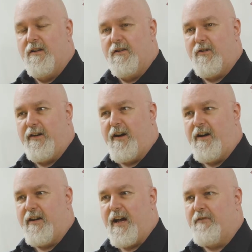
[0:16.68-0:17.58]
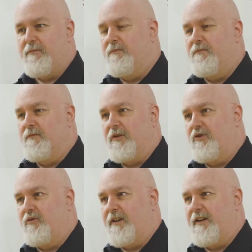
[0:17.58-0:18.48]
So I kind of have
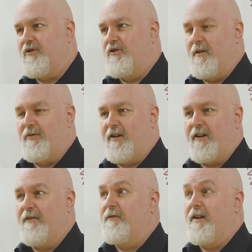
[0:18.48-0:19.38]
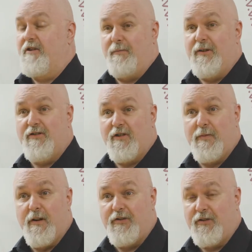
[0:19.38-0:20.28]
two relationships, like here's a business
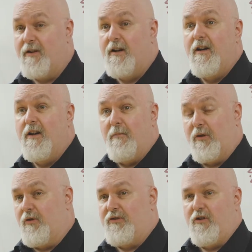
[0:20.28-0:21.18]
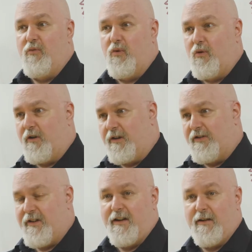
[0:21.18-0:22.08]
person, but also walk and
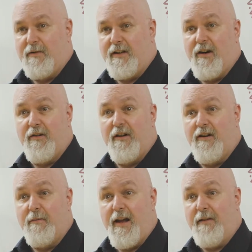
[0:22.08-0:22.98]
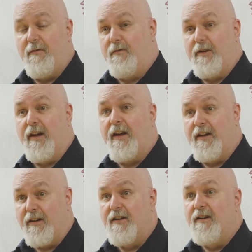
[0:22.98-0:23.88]
cycle up and down here every
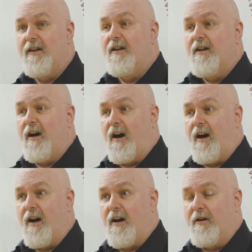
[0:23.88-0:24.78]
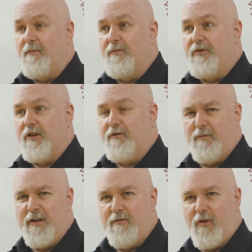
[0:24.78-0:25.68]
day. So for
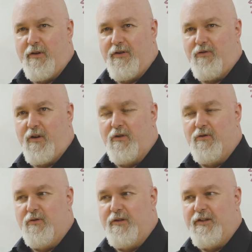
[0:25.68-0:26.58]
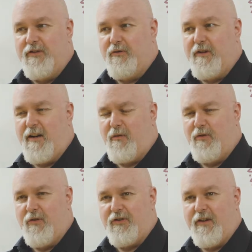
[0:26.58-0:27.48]
me, Forest Road is a kind of
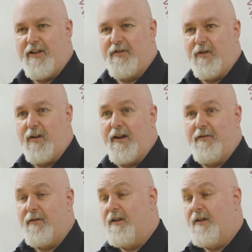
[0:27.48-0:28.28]
real slice for life.